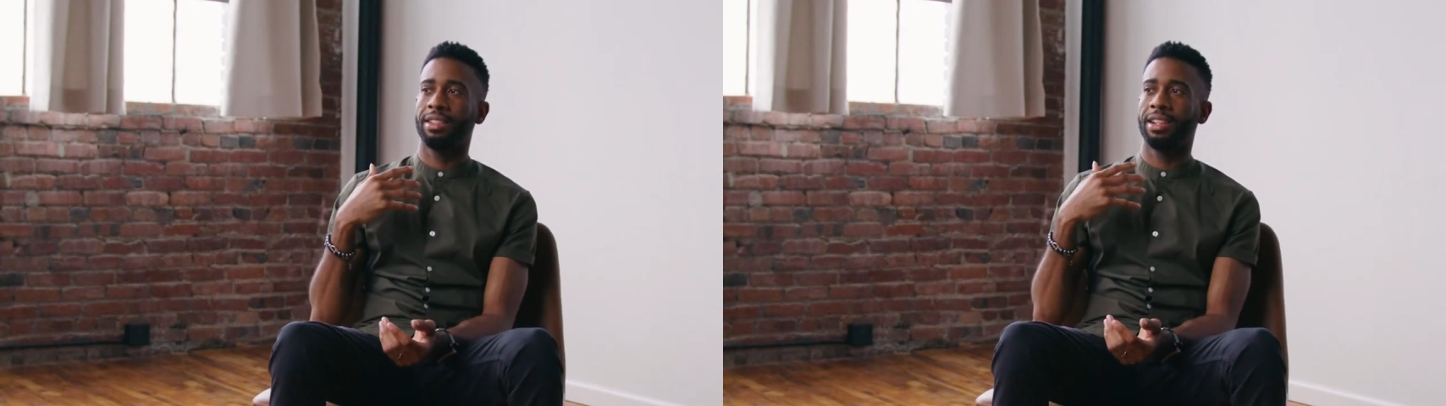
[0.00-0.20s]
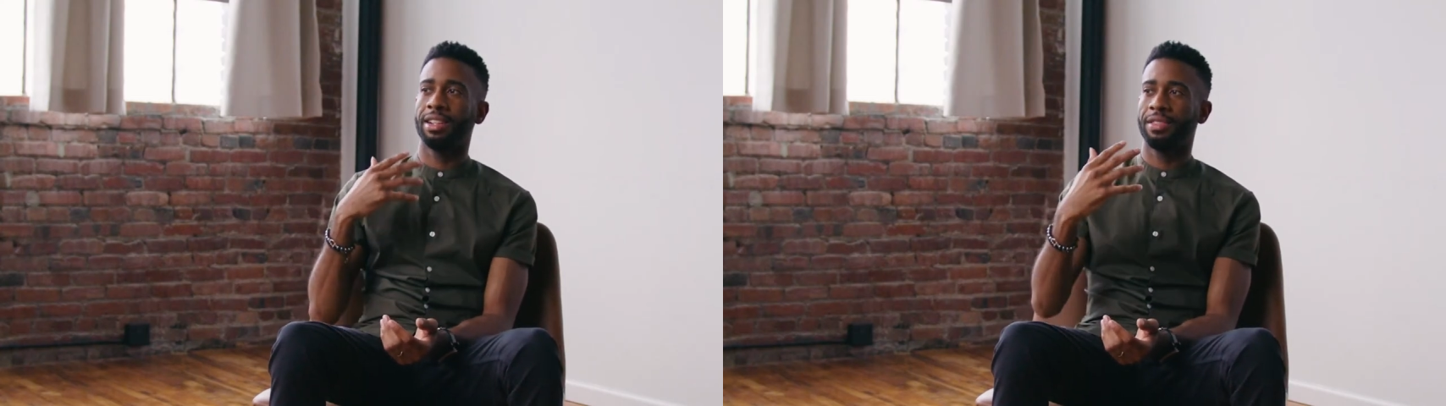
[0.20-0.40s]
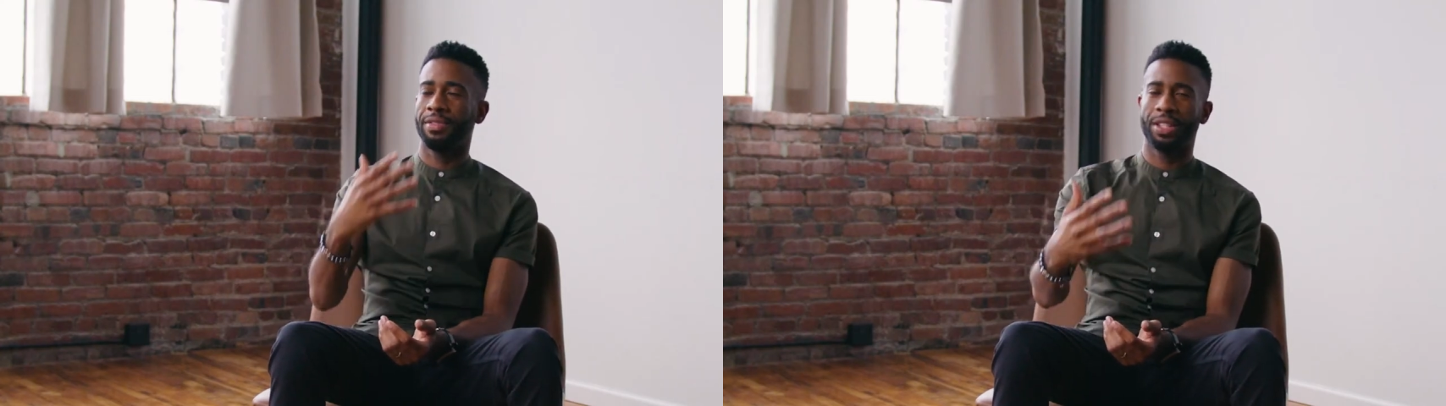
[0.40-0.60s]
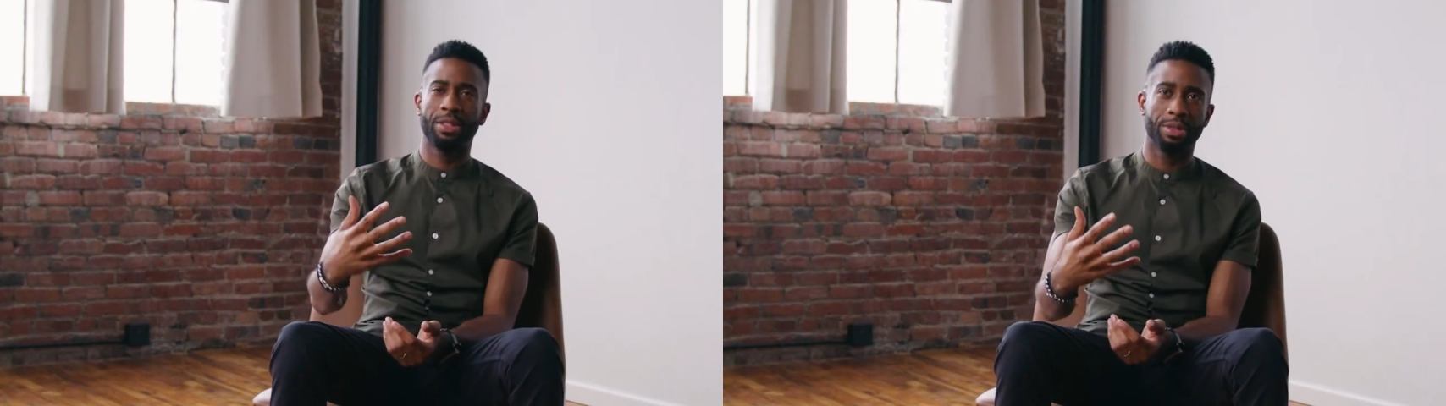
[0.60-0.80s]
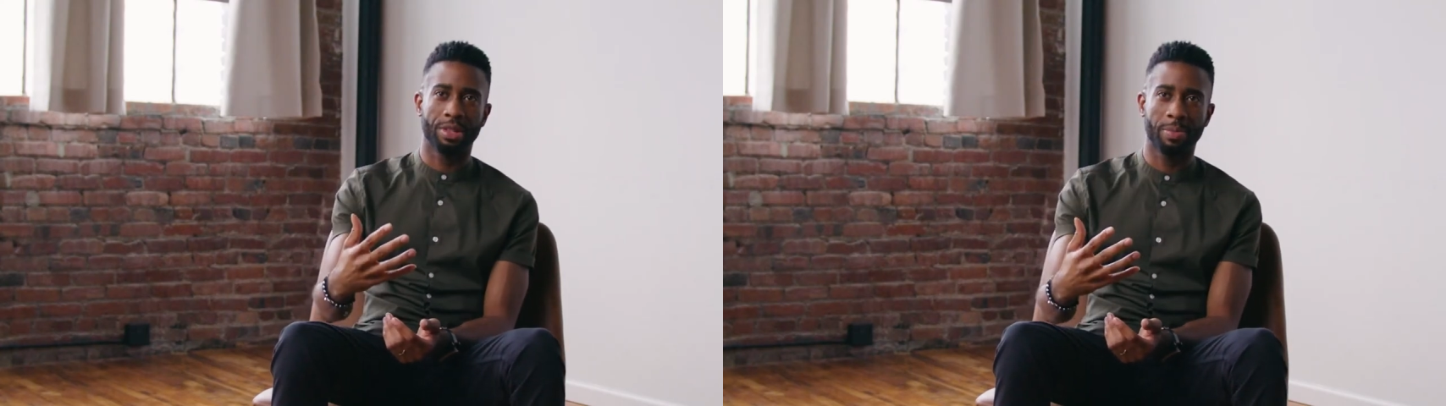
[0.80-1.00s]

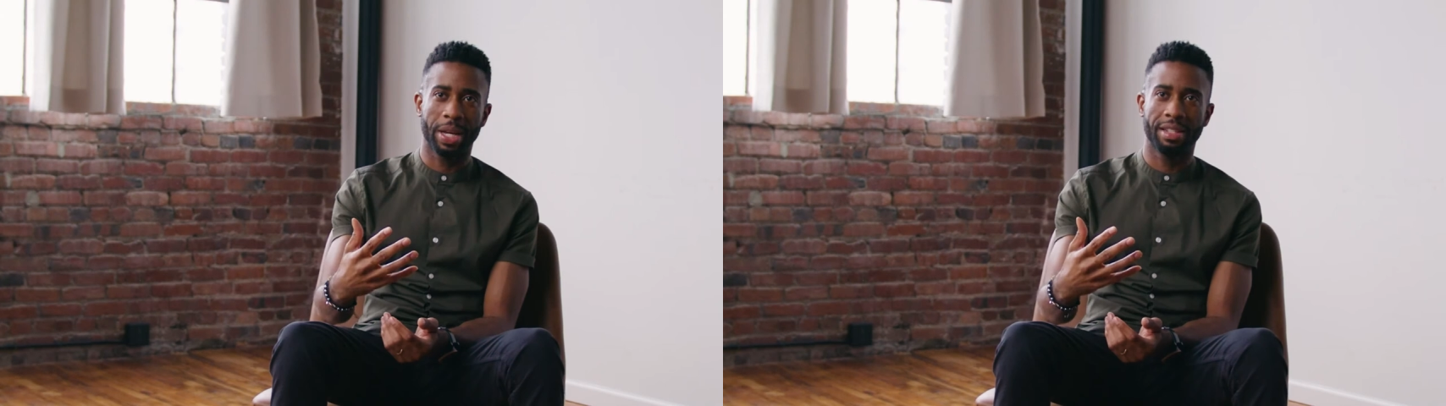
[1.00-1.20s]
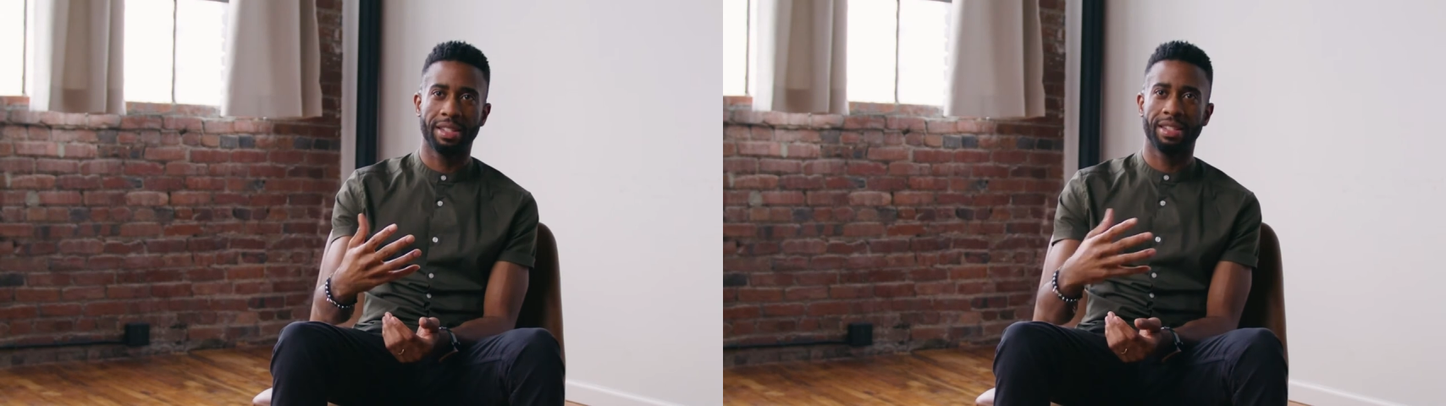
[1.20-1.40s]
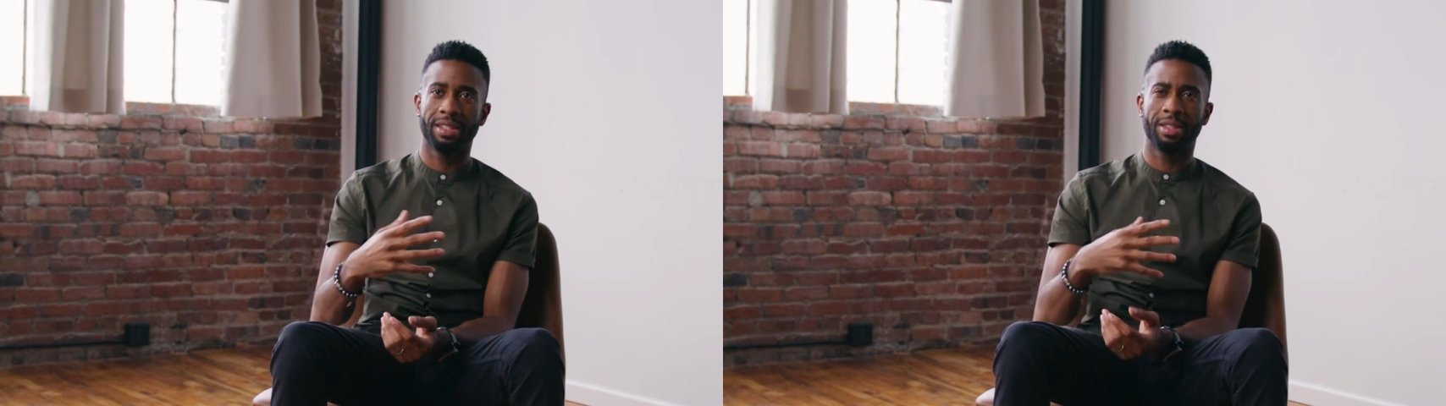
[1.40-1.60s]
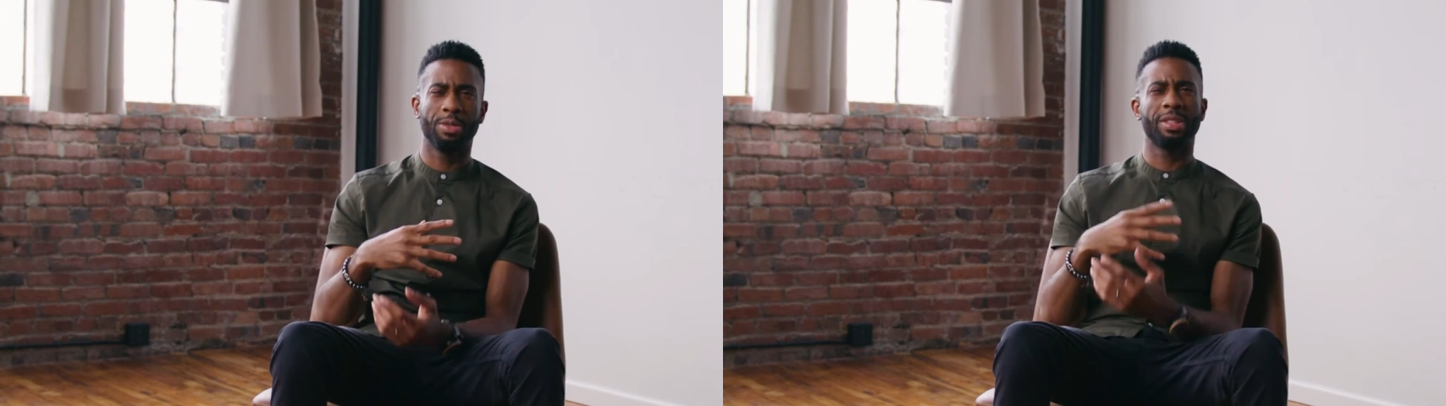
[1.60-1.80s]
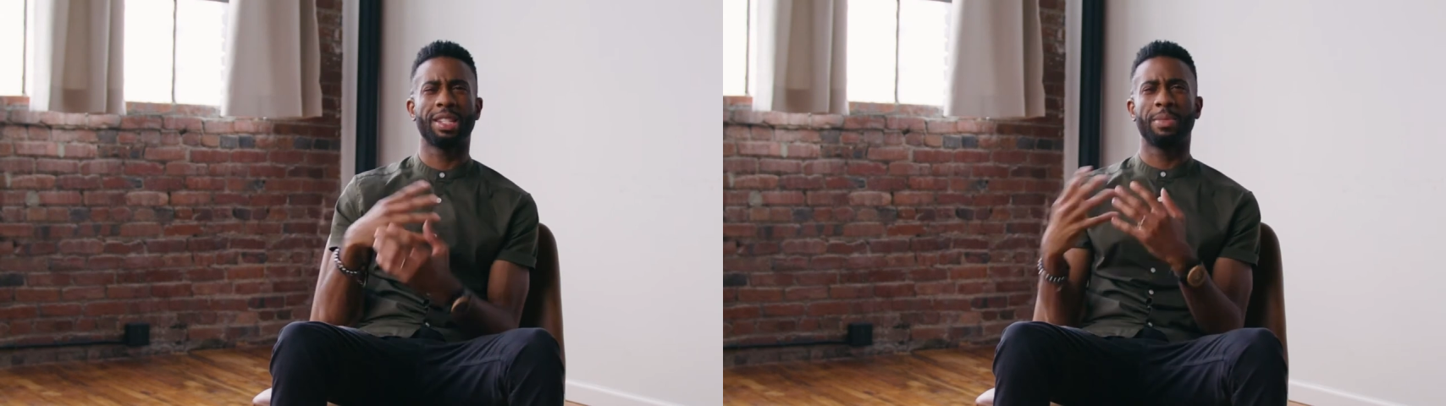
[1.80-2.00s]
unconventional spaces,
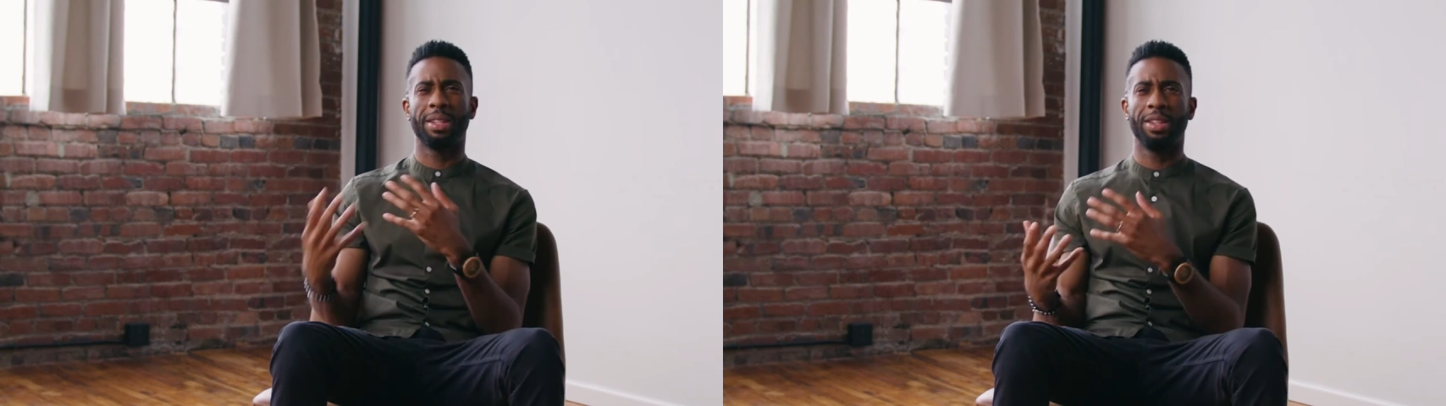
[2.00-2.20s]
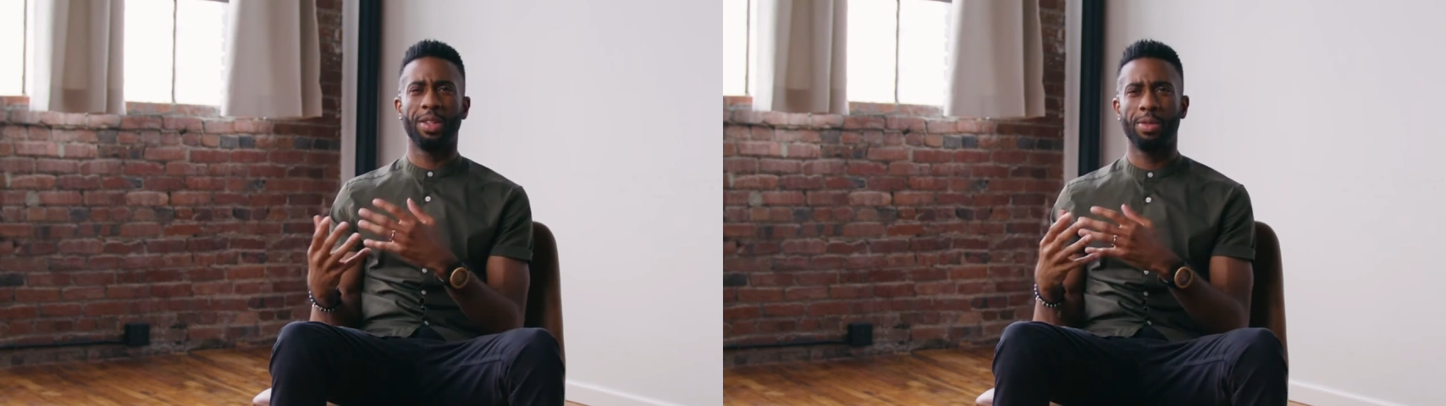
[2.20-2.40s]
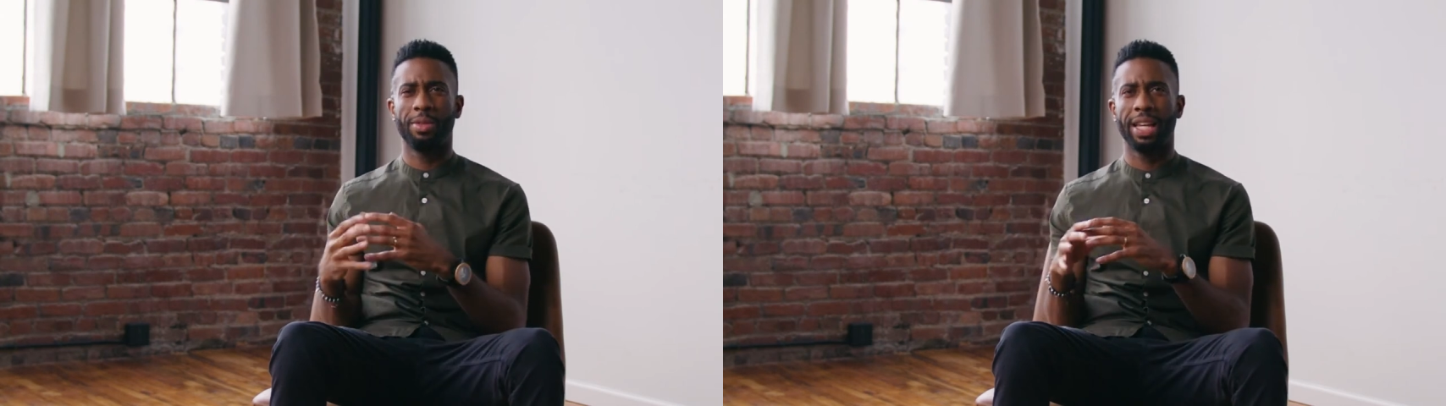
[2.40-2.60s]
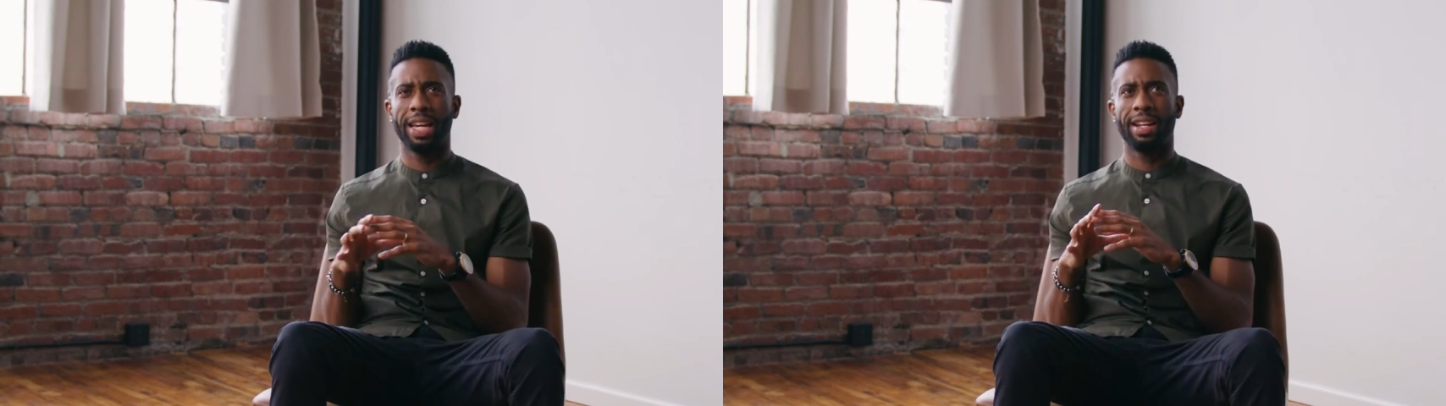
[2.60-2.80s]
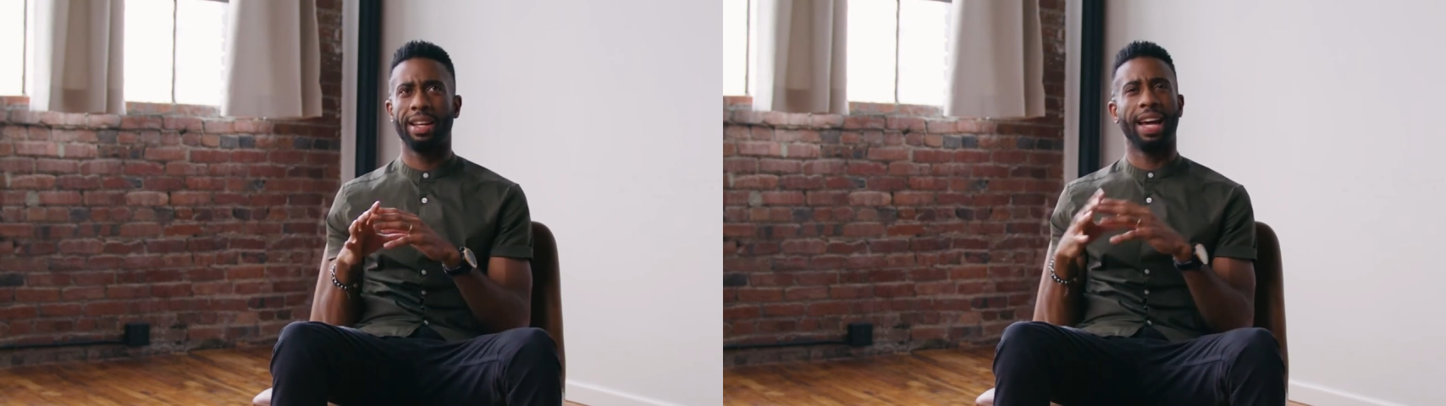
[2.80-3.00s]
doing something new that